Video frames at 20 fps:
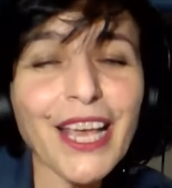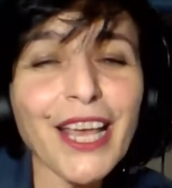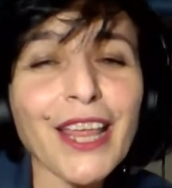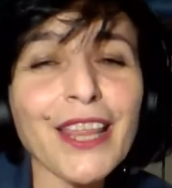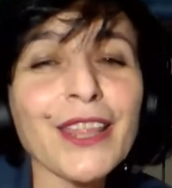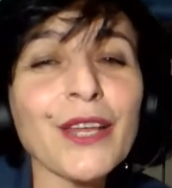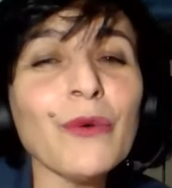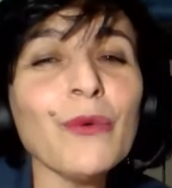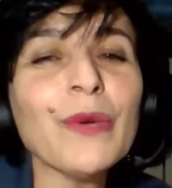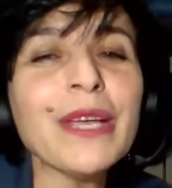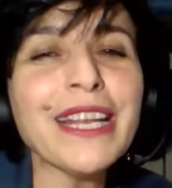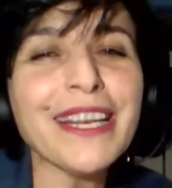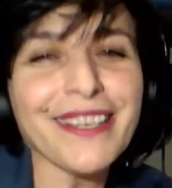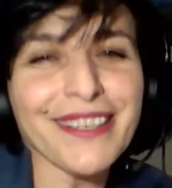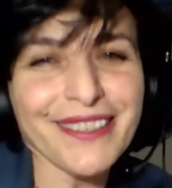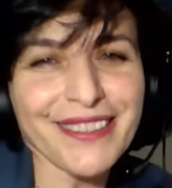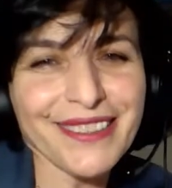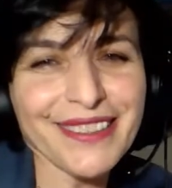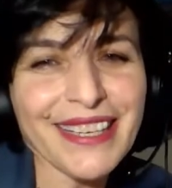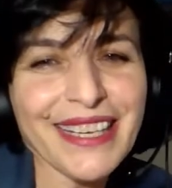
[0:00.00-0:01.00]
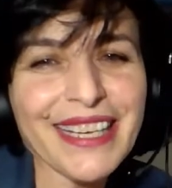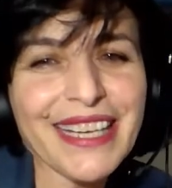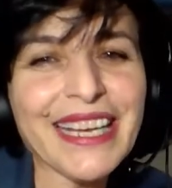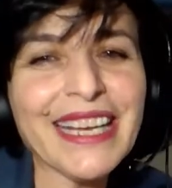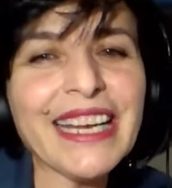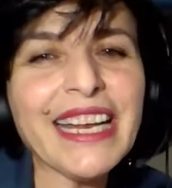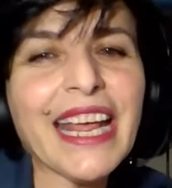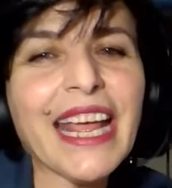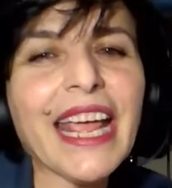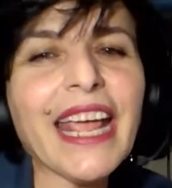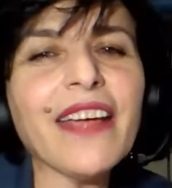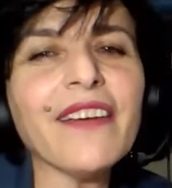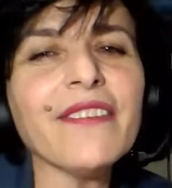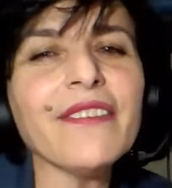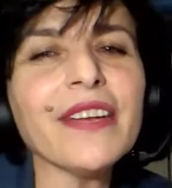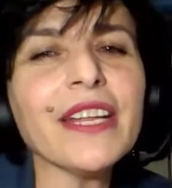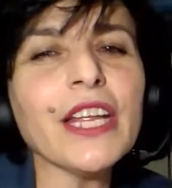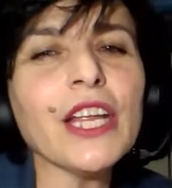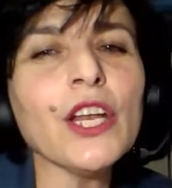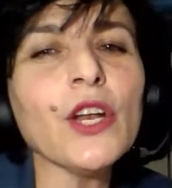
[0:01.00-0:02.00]
the winner in
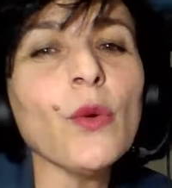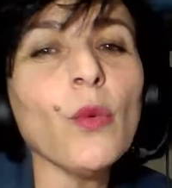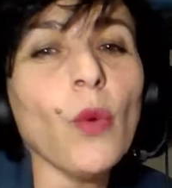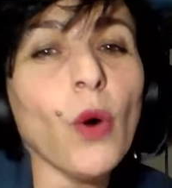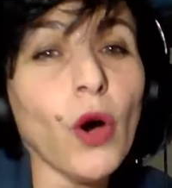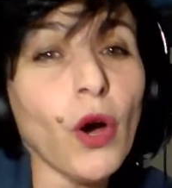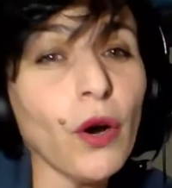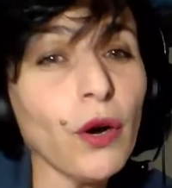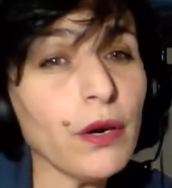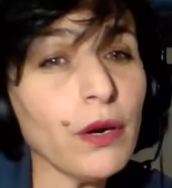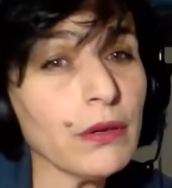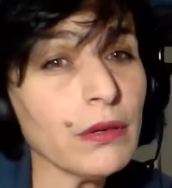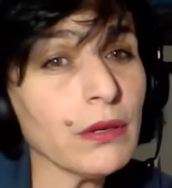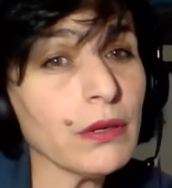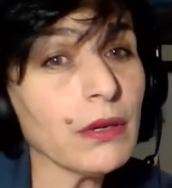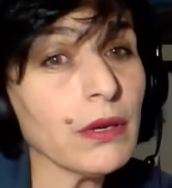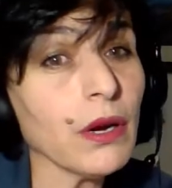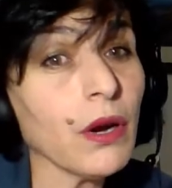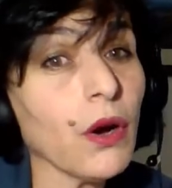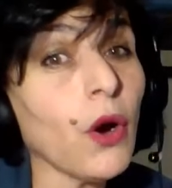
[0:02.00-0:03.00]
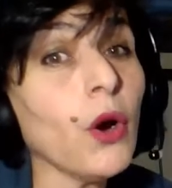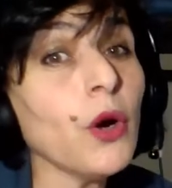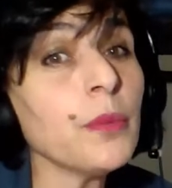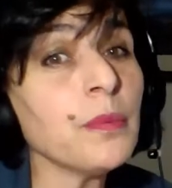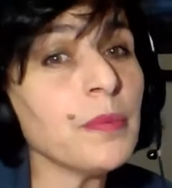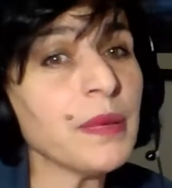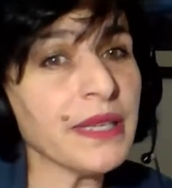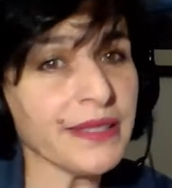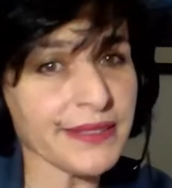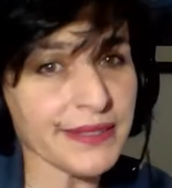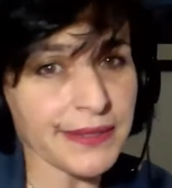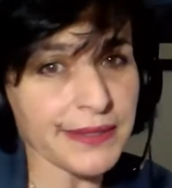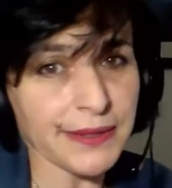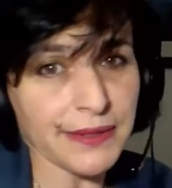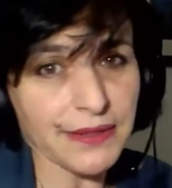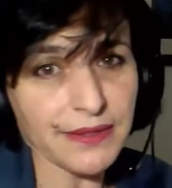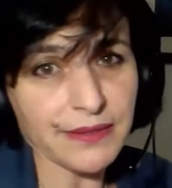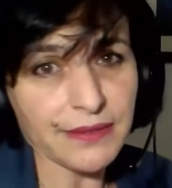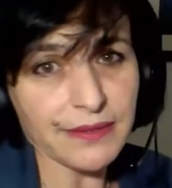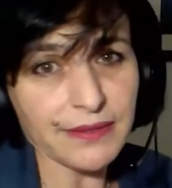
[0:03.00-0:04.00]
war or
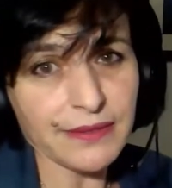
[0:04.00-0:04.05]
peace.